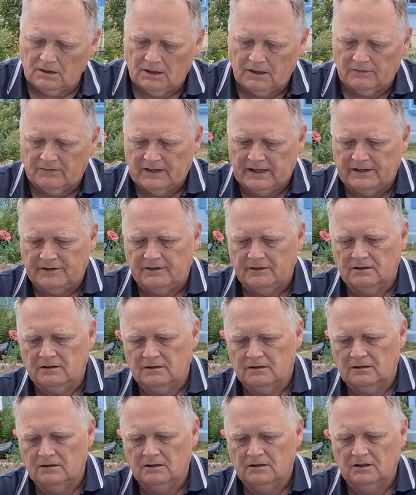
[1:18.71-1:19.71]
and then
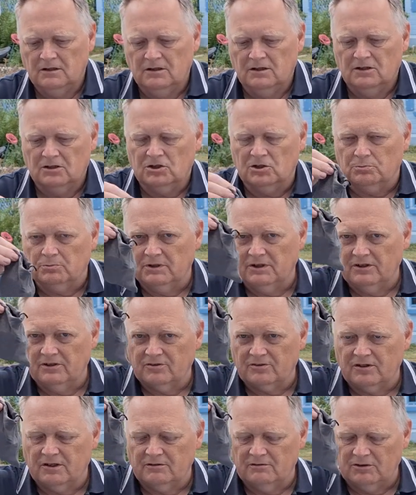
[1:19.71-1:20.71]
coming in
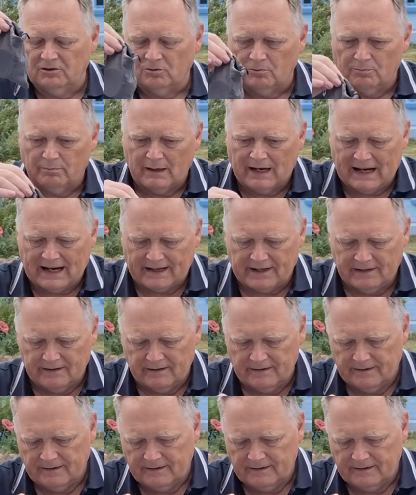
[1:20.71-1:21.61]
its own little bag,